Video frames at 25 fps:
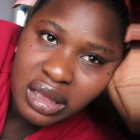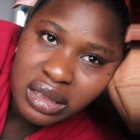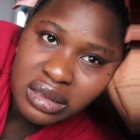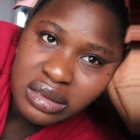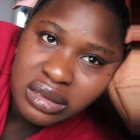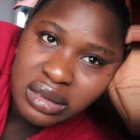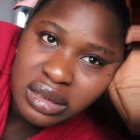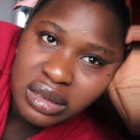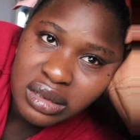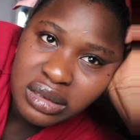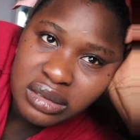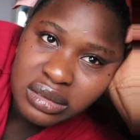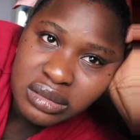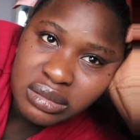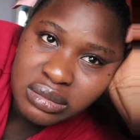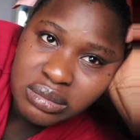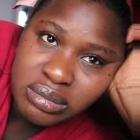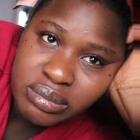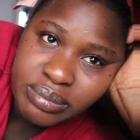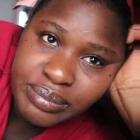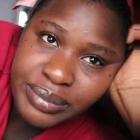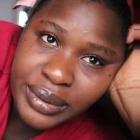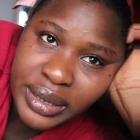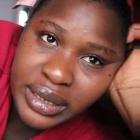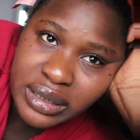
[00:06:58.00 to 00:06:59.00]
And then
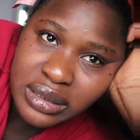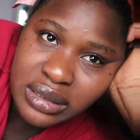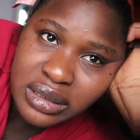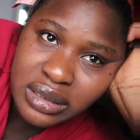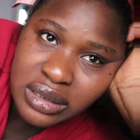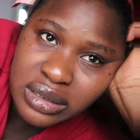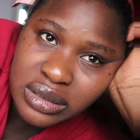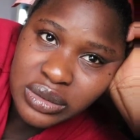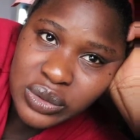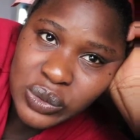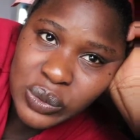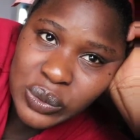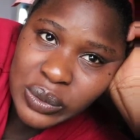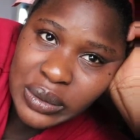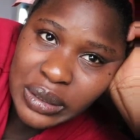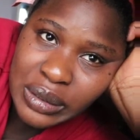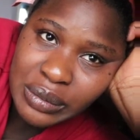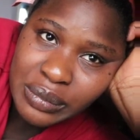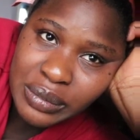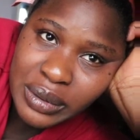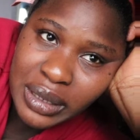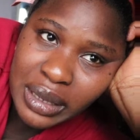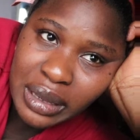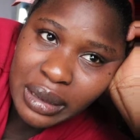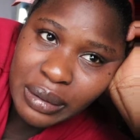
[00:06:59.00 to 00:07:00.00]
bad things will
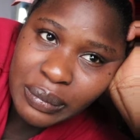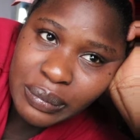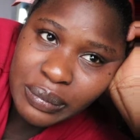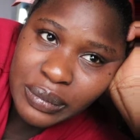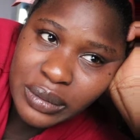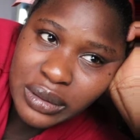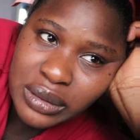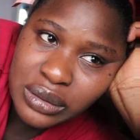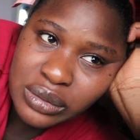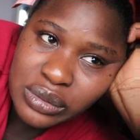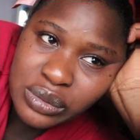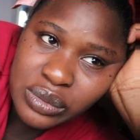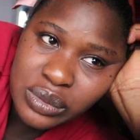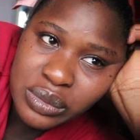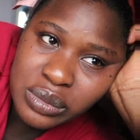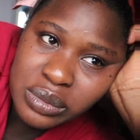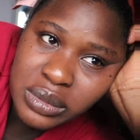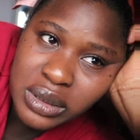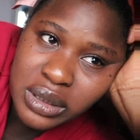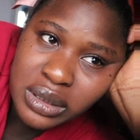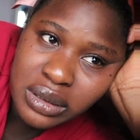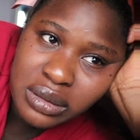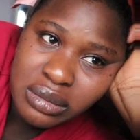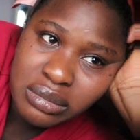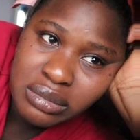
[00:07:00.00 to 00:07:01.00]
not be happening to
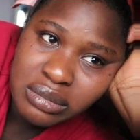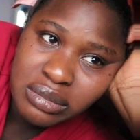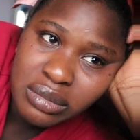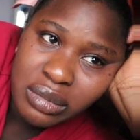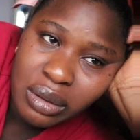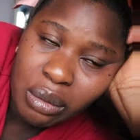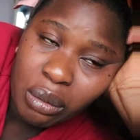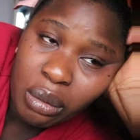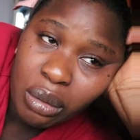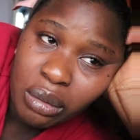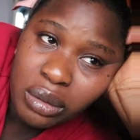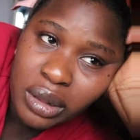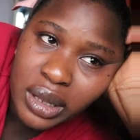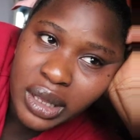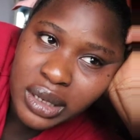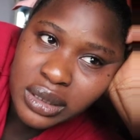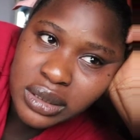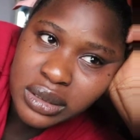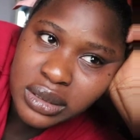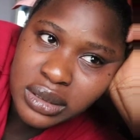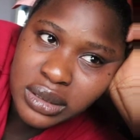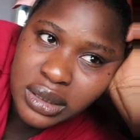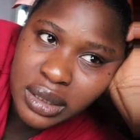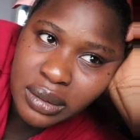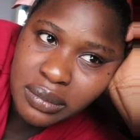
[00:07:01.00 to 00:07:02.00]
me all
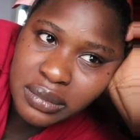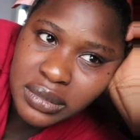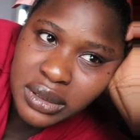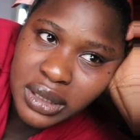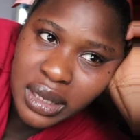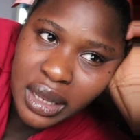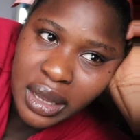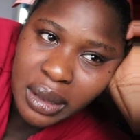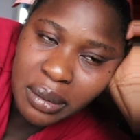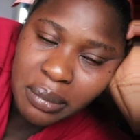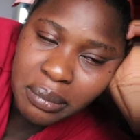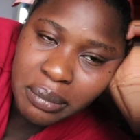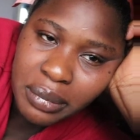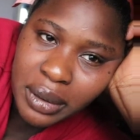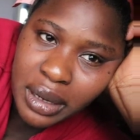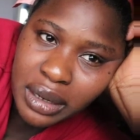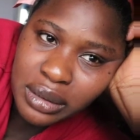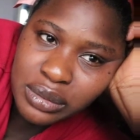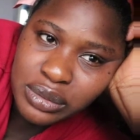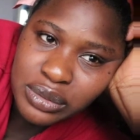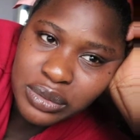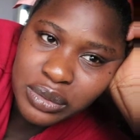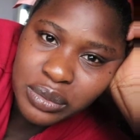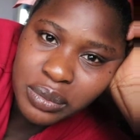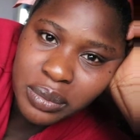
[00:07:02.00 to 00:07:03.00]
at the same time,
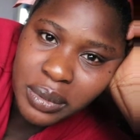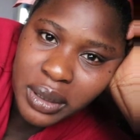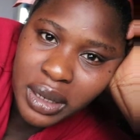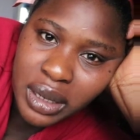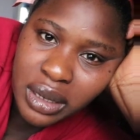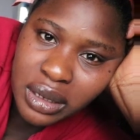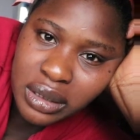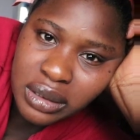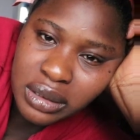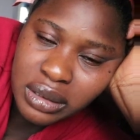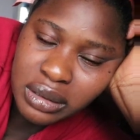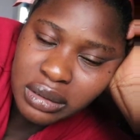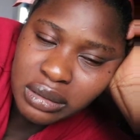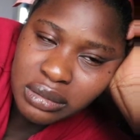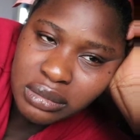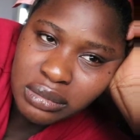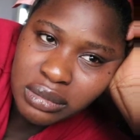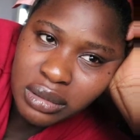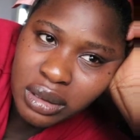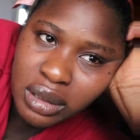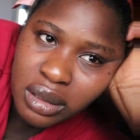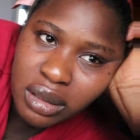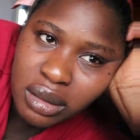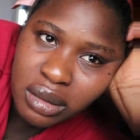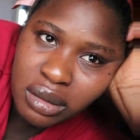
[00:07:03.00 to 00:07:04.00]
back to back.
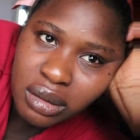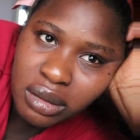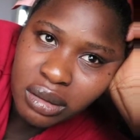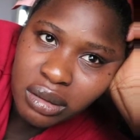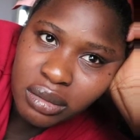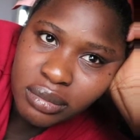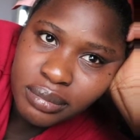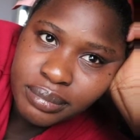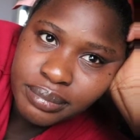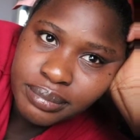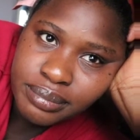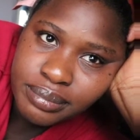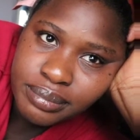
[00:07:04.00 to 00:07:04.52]
Like,